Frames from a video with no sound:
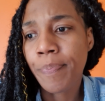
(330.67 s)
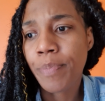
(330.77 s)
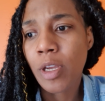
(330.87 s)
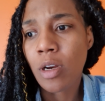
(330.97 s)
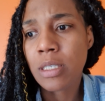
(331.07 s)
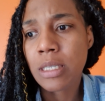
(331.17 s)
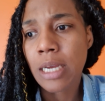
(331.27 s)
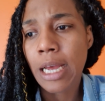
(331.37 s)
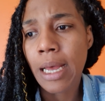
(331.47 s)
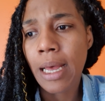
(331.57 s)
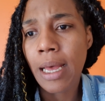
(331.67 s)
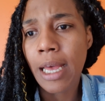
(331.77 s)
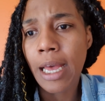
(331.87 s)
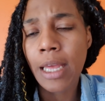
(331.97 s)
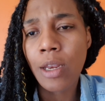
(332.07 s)
because
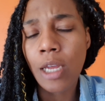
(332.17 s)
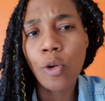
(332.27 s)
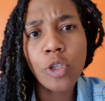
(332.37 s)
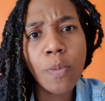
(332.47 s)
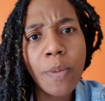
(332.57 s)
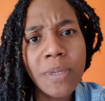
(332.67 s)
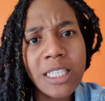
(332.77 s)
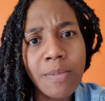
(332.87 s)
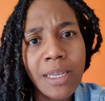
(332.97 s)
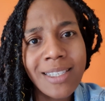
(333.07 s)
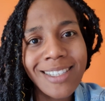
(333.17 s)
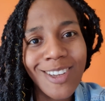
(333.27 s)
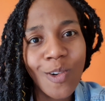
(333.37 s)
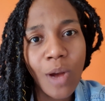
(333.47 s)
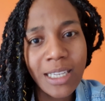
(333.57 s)
I know some people see me, you
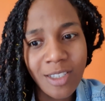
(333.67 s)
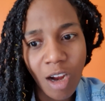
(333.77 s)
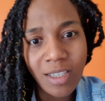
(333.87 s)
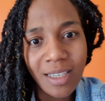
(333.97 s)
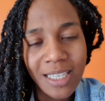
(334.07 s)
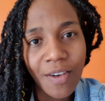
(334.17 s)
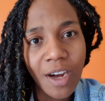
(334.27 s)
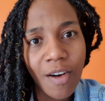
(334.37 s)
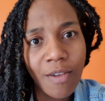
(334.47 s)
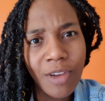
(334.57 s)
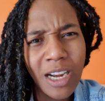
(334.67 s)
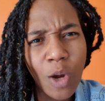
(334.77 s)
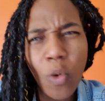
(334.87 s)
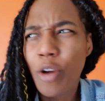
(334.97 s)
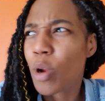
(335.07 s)
know, as Dr. Terri-Karelle, and they're
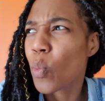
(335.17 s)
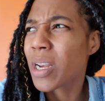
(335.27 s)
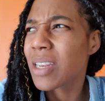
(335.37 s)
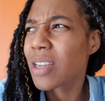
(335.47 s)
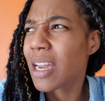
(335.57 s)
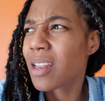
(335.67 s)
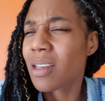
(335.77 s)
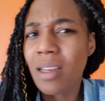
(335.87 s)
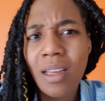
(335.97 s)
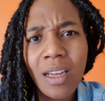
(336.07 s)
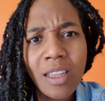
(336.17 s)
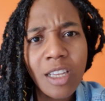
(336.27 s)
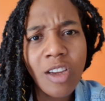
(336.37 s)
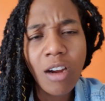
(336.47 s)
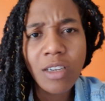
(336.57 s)
wondering, when did you get the
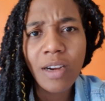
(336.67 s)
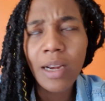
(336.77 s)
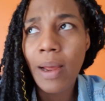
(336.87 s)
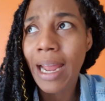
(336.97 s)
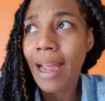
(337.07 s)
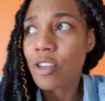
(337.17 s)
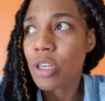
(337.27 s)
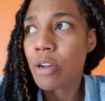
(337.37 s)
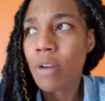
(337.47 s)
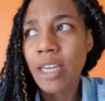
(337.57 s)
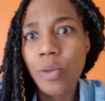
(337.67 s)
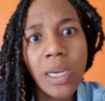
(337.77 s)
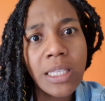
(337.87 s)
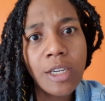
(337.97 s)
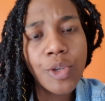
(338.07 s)
doctorate? And I actually
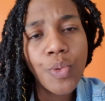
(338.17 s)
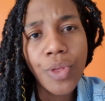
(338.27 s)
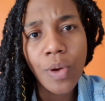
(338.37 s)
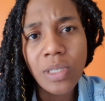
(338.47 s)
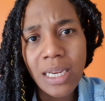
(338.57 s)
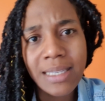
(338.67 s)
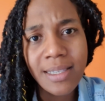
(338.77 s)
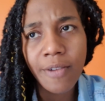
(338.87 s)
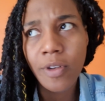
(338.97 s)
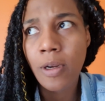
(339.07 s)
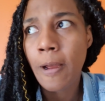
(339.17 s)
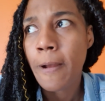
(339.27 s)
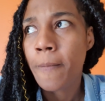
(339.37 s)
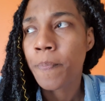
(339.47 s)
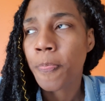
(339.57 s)
graduated in 2007
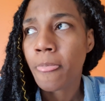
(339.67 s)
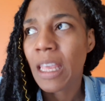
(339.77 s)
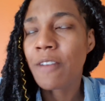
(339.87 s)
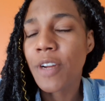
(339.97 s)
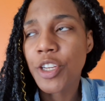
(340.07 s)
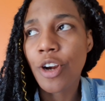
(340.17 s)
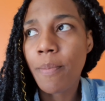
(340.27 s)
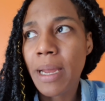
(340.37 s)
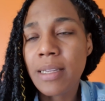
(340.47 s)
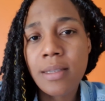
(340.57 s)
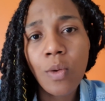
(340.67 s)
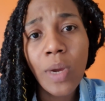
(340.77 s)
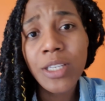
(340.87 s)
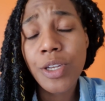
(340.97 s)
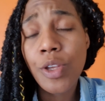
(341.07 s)
in veterinary medicine,
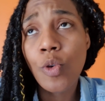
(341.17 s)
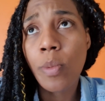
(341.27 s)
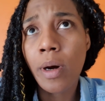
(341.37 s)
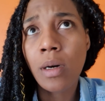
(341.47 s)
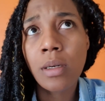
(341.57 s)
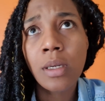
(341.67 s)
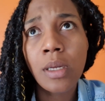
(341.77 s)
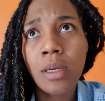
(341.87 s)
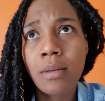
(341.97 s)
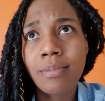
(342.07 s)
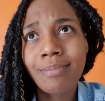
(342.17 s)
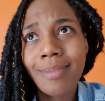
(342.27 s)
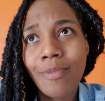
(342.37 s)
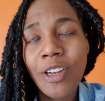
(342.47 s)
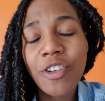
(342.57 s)
went to Cuba.
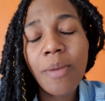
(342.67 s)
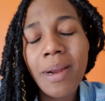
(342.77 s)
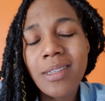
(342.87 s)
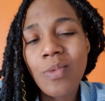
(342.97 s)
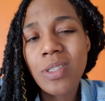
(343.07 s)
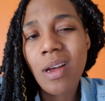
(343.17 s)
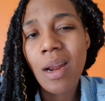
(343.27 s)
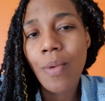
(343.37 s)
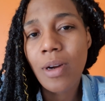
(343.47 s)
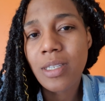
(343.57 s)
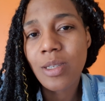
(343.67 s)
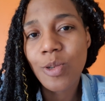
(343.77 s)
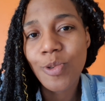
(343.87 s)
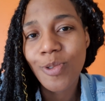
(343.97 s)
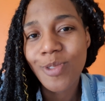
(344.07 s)
Veterinary medicine was all I wanted to
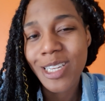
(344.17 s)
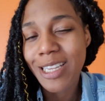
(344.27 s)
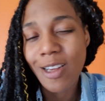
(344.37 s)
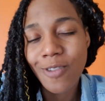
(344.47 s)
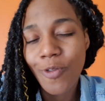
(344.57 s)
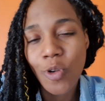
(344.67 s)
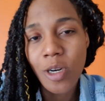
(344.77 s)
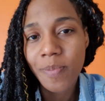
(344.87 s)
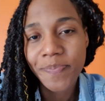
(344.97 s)
do since I was 4.